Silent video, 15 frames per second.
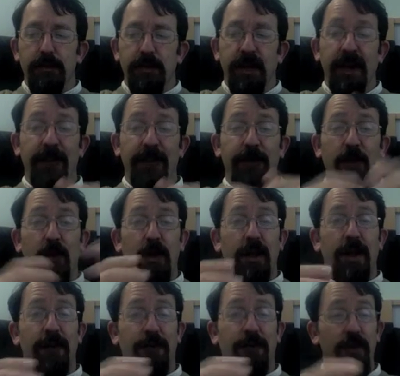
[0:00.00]
if you're
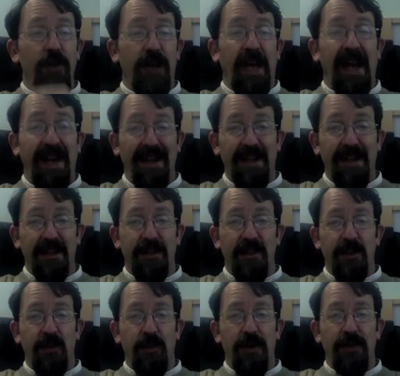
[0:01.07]
if you can answer those
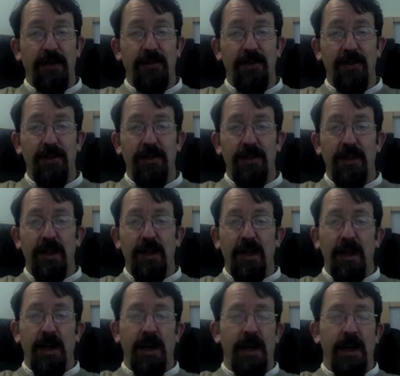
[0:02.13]
questions,
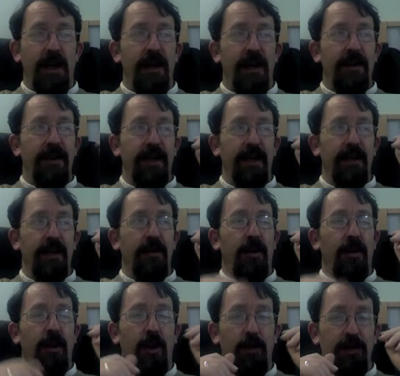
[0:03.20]
uh, then
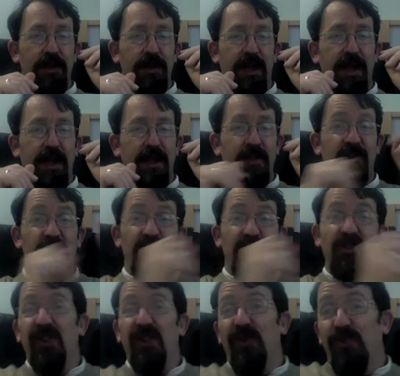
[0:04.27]
I would say
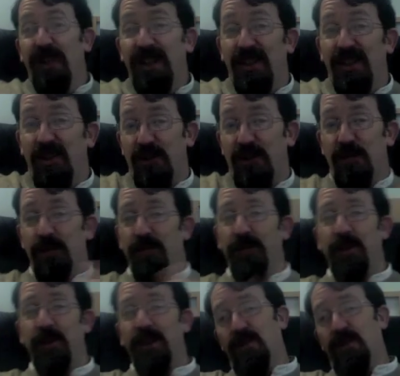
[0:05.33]
still read the Gospel of
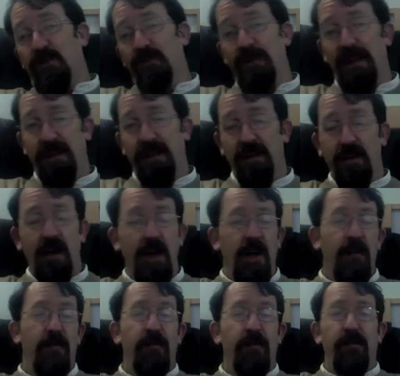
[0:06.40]
Luke. It's good value.
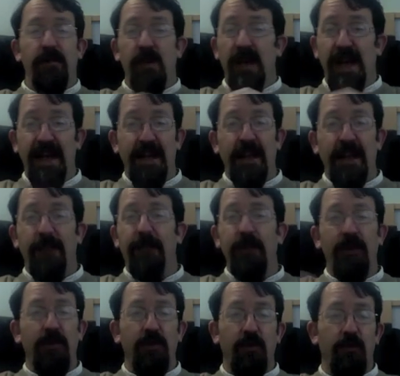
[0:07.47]
And if
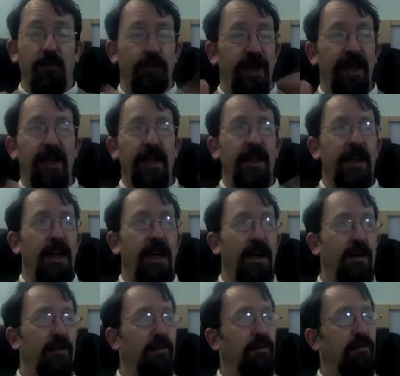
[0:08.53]
you read it and go,